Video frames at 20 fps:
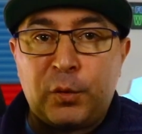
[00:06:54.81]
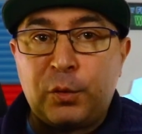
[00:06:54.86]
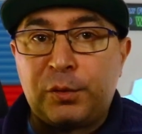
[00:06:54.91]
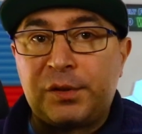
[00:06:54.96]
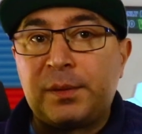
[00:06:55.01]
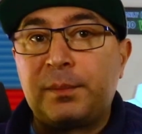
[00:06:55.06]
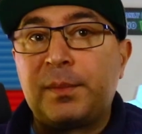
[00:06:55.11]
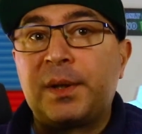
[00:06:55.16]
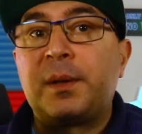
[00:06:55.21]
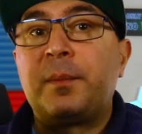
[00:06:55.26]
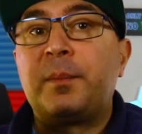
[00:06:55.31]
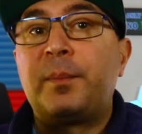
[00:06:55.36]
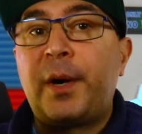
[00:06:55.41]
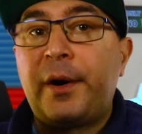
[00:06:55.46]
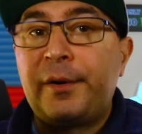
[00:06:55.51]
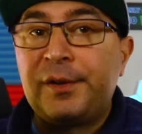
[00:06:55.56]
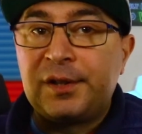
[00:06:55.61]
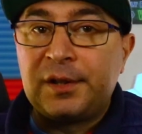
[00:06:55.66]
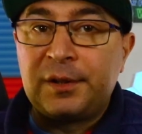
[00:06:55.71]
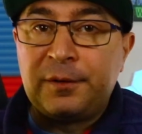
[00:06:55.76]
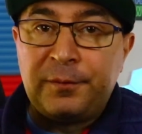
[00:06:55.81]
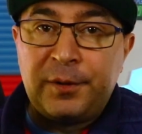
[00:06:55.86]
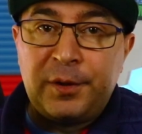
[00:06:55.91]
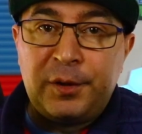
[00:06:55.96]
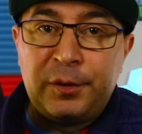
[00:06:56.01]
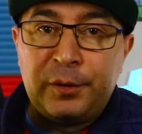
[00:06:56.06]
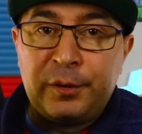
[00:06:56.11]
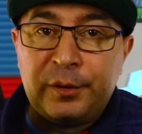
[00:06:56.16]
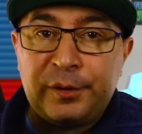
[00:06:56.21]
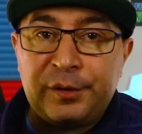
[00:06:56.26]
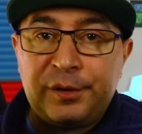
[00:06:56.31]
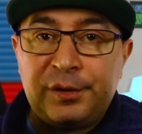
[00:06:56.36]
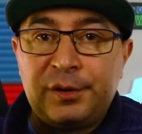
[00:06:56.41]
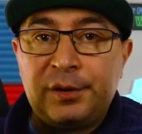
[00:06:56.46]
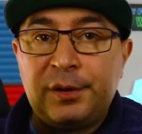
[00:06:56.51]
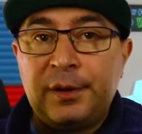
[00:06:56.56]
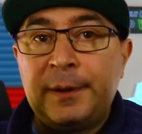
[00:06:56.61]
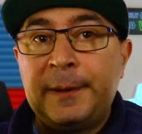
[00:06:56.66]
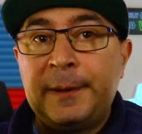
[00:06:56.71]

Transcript: do some comparison videos.